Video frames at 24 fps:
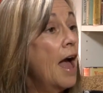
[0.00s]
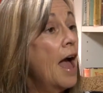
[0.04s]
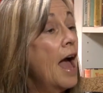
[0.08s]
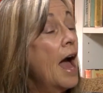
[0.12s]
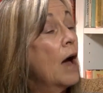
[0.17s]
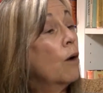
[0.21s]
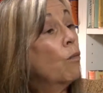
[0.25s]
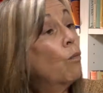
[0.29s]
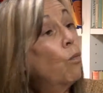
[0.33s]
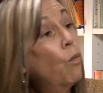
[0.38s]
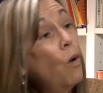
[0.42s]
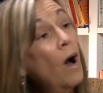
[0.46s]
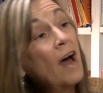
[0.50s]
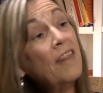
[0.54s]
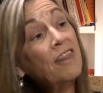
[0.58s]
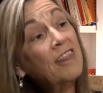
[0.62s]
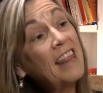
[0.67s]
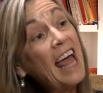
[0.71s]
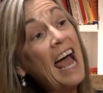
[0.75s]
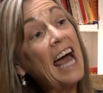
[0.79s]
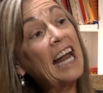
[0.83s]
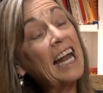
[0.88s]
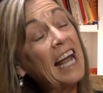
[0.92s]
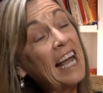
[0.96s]
And what
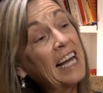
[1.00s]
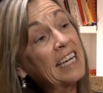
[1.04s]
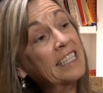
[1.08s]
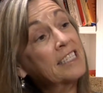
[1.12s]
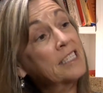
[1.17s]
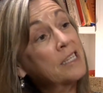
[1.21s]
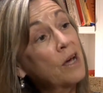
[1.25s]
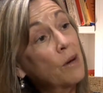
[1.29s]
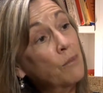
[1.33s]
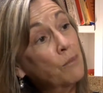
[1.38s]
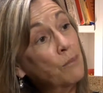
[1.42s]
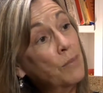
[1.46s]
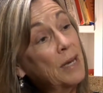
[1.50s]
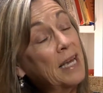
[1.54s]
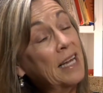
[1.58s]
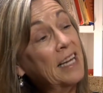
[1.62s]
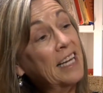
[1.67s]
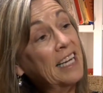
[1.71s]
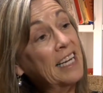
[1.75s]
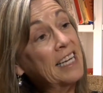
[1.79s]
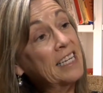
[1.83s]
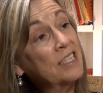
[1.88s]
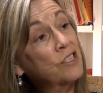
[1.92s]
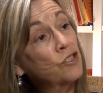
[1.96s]
that ends up
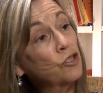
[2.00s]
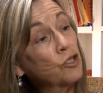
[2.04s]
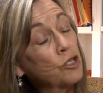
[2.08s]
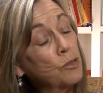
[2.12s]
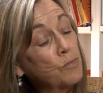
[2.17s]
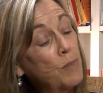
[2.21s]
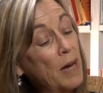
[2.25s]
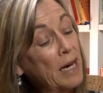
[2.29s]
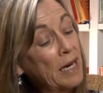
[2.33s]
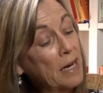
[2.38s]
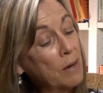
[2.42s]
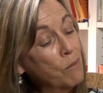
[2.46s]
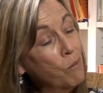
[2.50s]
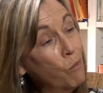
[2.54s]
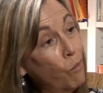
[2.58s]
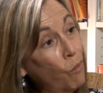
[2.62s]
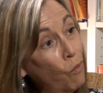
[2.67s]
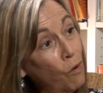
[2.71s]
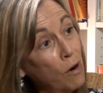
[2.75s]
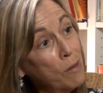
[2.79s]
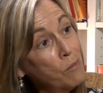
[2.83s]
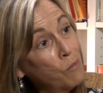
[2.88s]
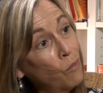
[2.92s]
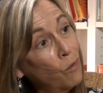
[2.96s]
meaning is you're spending
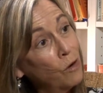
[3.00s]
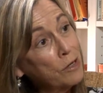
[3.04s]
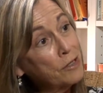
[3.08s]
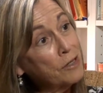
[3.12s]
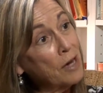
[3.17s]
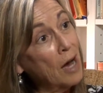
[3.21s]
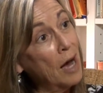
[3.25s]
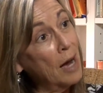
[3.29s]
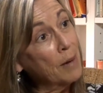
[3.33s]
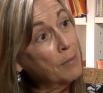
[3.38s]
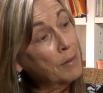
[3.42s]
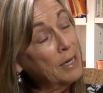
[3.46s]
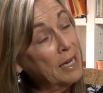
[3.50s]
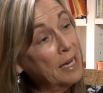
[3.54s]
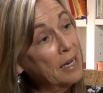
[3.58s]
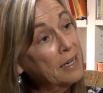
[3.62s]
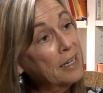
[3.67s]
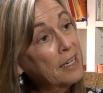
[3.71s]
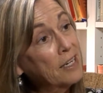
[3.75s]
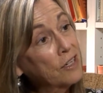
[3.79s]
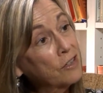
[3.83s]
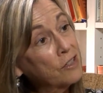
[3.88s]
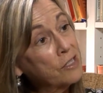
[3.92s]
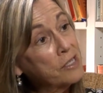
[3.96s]
more and more time
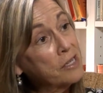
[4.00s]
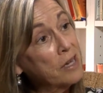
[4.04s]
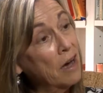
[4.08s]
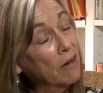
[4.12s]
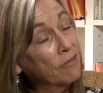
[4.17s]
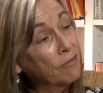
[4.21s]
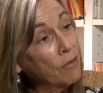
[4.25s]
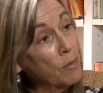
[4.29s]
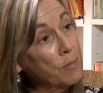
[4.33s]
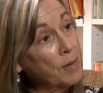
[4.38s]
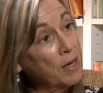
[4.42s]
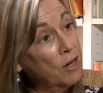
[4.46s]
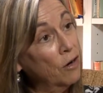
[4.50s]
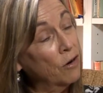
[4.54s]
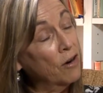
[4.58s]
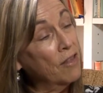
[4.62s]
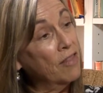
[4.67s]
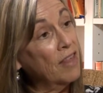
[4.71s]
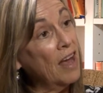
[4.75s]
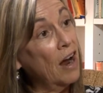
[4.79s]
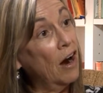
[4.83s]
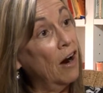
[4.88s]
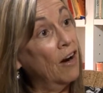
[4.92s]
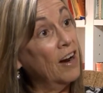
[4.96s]
getting yourself from here to
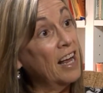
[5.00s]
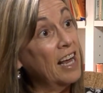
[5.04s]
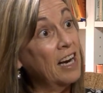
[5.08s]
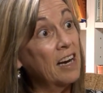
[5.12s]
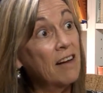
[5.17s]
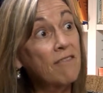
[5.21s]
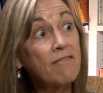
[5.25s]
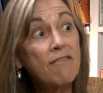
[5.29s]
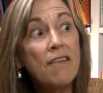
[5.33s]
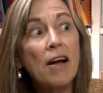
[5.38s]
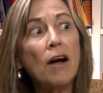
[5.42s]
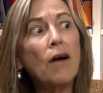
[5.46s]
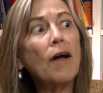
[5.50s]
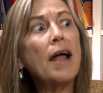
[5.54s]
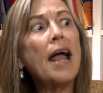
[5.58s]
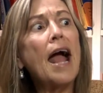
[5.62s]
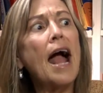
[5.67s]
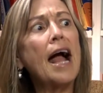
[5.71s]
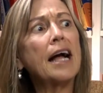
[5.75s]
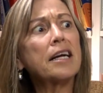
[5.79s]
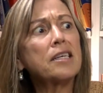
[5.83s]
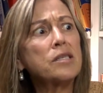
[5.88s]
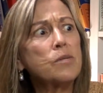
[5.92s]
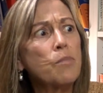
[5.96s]
there in a very
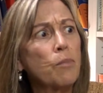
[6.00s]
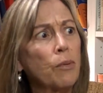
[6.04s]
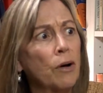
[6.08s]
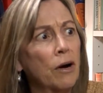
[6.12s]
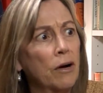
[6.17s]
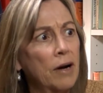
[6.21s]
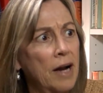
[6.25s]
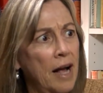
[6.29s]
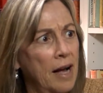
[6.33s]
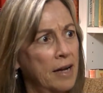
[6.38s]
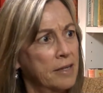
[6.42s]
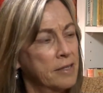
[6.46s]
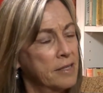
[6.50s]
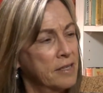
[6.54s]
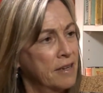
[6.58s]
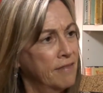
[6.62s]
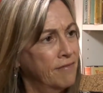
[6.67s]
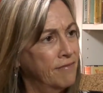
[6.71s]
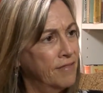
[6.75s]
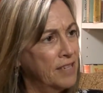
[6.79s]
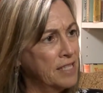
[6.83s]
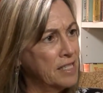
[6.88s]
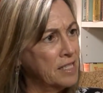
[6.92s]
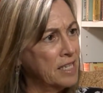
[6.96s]
expert and
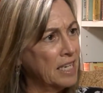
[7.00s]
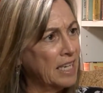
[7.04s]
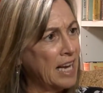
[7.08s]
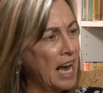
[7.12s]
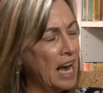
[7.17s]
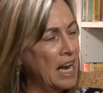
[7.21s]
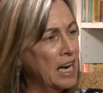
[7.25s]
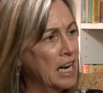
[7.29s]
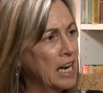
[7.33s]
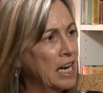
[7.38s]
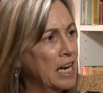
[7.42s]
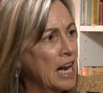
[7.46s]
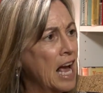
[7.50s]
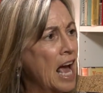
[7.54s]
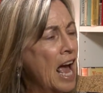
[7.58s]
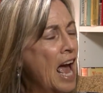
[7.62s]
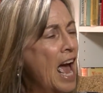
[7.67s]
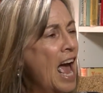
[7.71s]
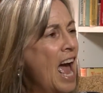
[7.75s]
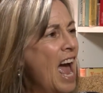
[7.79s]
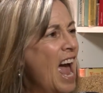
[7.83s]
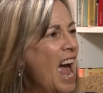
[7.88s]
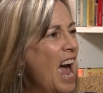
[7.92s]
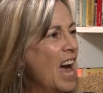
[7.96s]
sophisticated
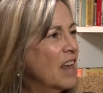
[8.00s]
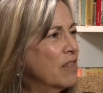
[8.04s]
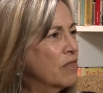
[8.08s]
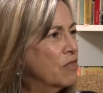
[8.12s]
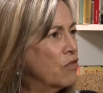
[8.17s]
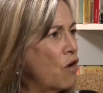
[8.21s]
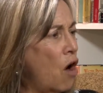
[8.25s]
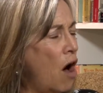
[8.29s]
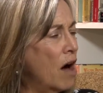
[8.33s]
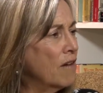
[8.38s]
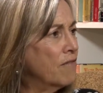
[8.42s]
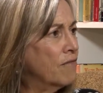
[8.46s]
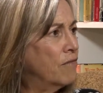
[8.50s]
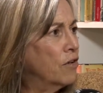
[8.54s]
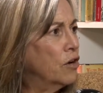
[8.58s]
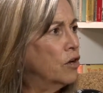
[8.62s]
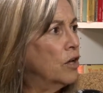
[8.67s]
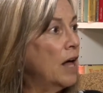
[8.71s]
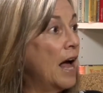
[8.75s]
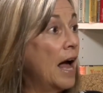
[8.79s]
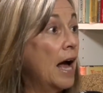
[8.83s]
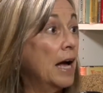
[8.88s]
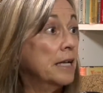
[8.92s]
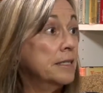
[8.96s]
and
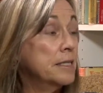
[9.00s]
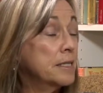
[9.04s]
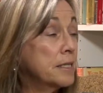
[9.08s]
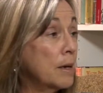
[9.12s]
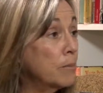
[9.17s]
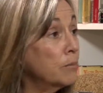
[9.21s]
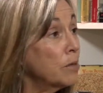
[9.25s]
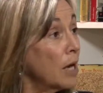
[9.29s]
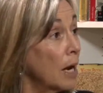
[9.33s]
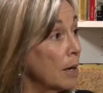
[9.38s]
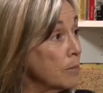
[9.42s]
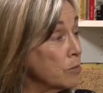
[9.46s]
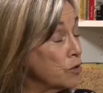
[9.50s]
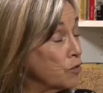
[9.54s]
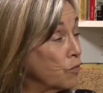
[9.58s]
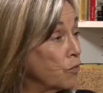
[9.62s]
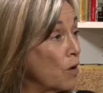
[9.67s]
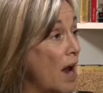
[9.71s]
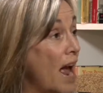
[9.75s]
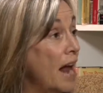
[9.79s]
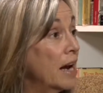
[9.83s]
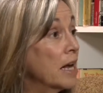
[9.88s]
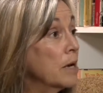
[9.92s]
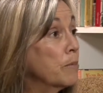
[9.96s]
thoughtful and sometimes
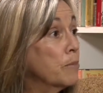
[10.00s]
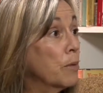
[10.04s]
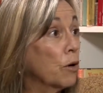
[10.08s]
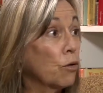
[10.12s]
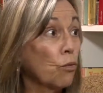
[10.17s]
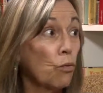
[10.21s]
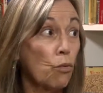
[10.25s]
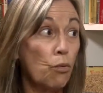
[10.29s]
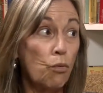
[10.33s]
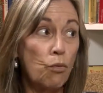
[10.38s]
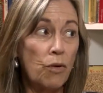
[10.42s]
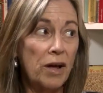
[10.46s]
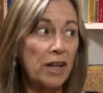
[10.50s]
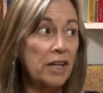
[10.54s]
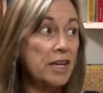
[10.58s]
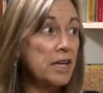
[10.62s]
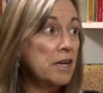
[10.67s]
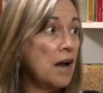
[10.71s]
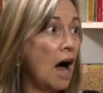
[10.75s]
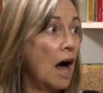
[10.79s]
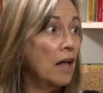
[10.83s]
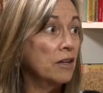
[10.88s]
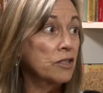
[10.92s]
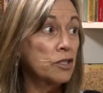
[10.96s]
frantic but really
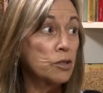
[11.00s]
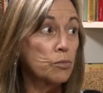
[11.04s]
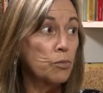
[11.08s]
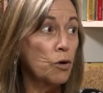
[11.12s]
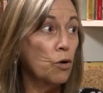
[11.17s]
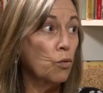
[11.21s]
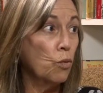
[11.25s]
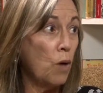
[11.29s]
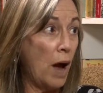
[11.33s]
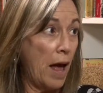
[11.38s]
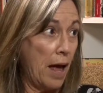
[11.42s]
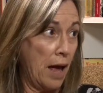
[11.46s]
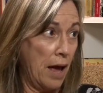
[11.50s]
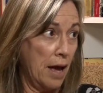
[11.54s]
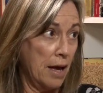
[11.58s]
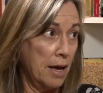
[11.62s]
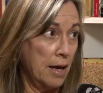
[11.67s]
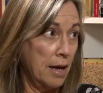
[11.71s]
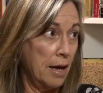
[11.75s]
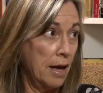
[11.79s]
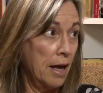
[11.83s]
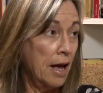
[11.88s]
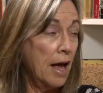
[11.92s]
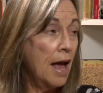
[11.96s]
knowledgeable
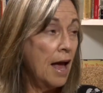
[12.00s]
way.